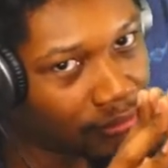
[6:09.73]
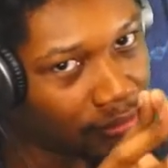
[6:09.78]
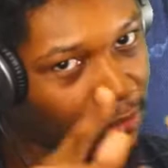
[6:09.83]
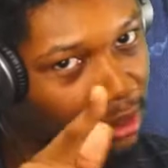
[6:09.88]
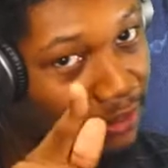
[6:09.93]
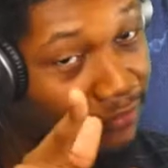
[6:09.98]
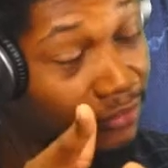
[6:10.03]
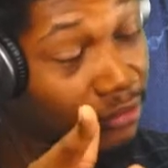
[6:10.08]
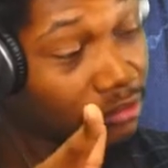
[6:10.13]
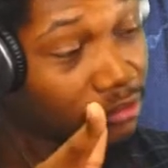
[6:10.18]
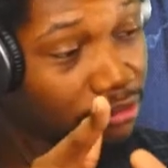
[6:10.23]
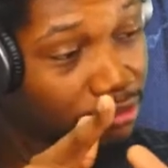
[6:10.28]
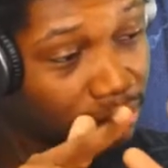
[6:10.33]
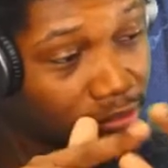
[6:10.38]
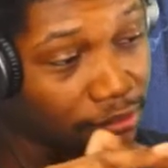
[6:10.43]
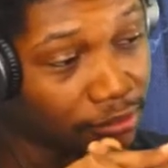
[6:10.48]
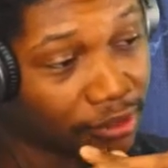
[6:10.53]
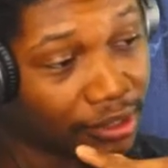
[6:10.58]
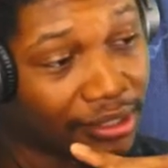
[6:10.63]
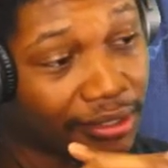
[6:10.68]
I fuck with
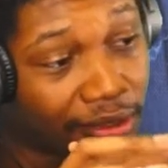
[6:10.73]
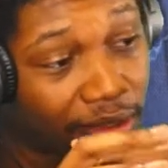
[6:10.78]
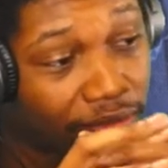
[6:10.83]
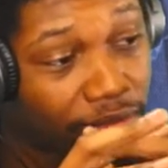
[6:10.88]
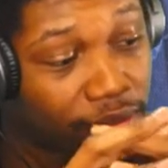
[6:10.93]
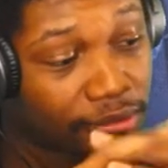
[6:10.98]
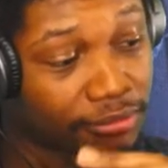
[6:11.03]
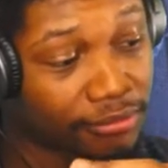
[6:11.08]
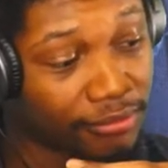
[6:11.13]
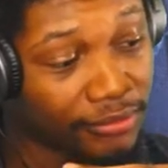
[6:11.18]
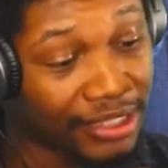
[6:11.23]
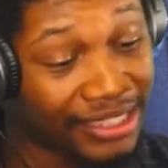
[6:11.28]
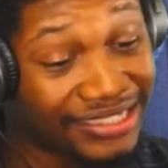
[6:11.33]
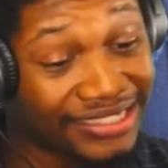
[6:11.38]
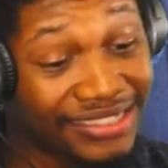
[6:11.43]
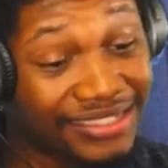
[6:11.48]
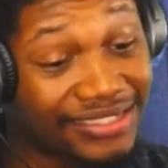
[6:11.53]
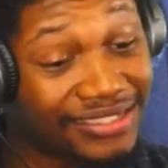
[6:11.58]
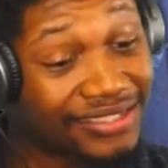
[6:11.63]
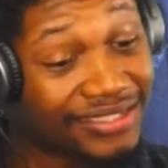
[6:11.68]
Trippy real heavy because
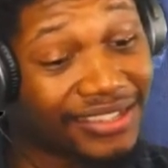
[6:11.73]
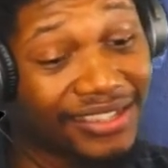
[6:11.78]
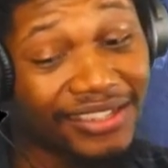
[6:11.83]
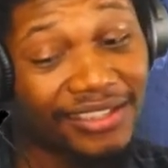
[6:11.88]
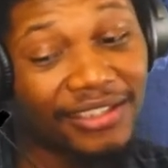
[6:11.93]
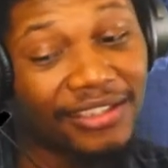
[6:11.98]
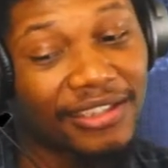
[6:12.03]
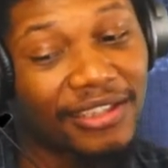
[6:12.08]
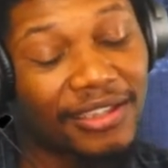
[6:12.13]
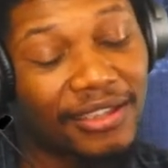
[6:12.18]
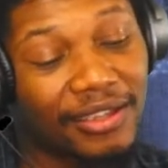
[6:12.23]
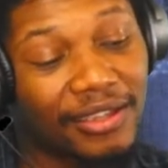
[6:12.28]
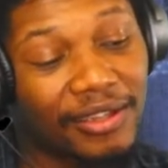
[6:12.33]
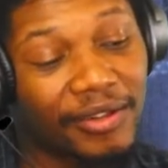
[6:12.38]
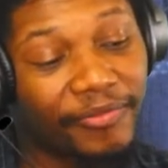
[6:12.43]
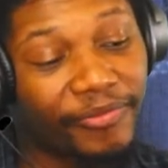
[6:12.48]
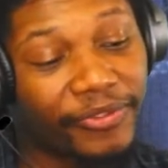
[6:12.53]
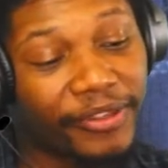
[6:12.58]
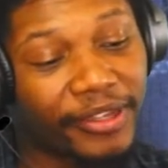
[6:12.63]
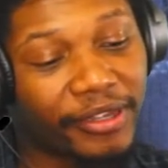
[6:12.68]
he is like,
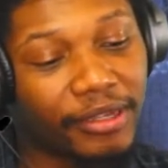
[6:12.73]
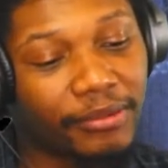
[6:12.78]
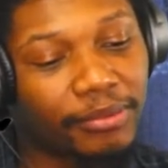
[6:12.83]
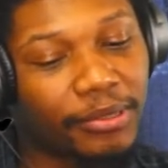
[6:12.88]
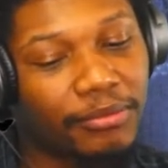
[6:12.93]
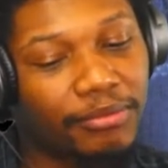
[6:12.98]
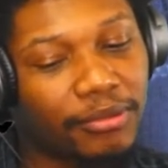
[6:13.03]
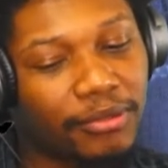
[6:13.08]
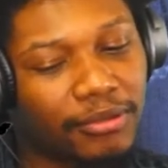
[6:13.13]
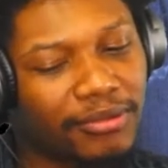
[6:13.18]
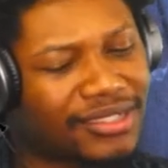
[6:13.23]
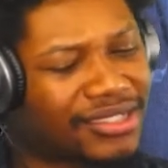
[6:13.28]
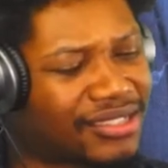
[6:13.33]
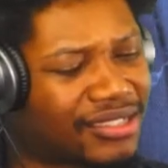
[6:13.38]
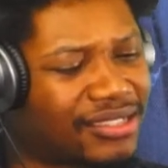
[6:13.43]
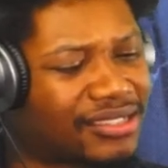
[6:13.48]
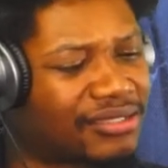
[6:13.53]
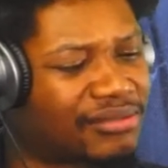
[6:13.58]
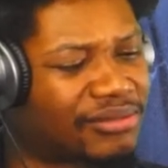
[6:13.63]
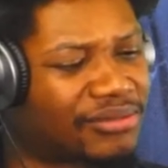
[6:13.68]
people always say
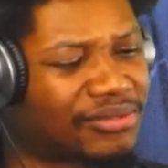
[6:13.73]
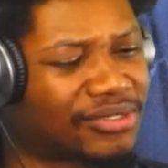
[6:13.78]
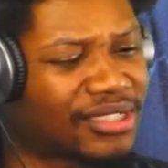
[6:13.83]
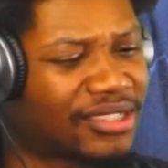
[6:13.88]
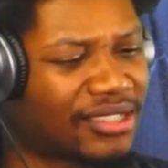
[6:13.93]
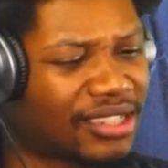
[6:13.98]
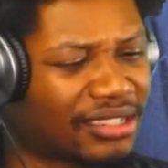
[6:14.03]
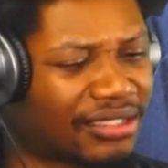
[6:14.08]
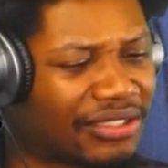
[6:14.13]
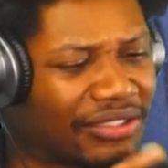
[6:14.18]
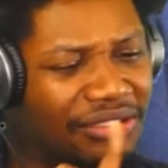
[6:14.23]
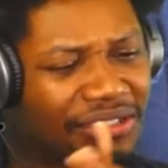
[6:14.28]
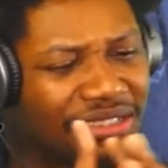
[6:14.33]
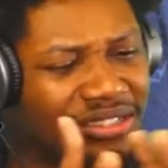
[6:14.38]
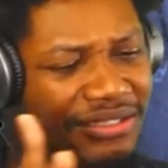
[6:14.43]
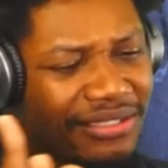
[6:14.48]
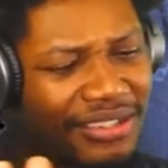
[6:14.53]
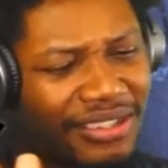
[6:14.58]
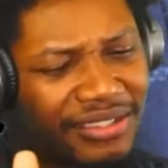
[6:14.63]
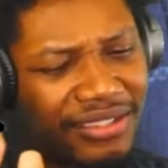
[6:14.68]
some shit like, oh, he's
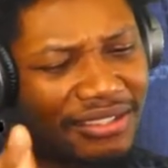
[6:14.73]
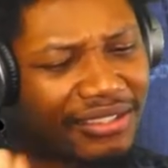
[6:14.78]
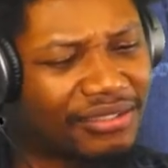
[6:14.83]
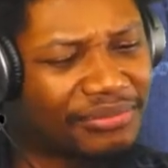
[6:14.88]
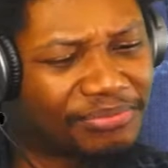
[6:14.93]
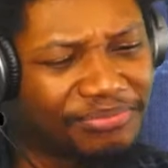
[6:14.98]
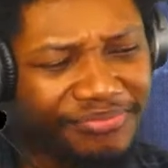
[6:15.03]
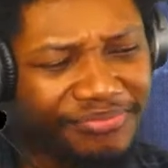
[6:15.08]
trying to